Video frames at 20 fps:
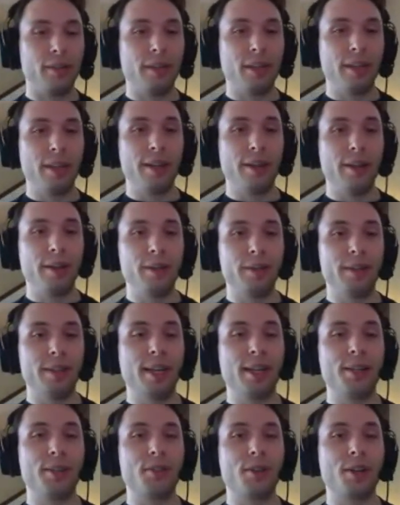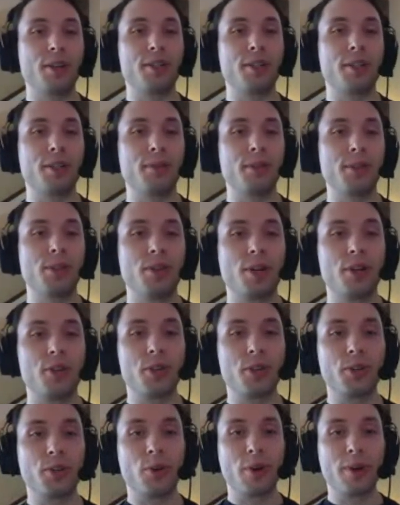the site structure was
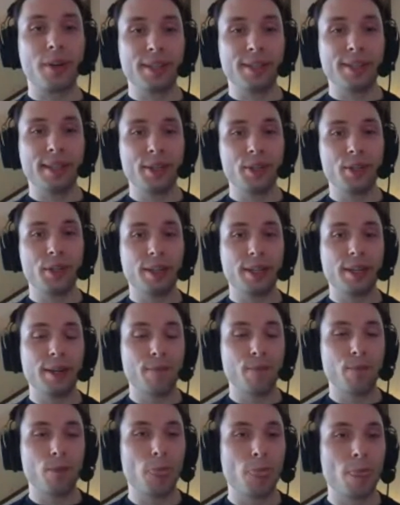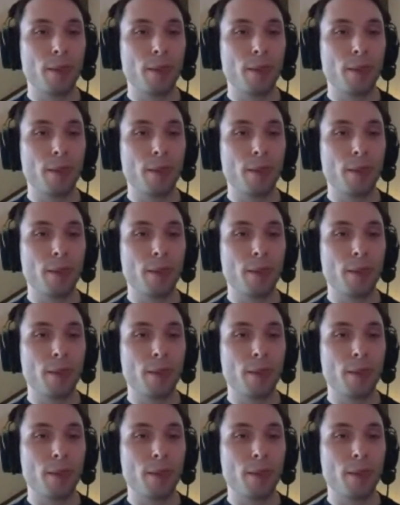structured organizationally.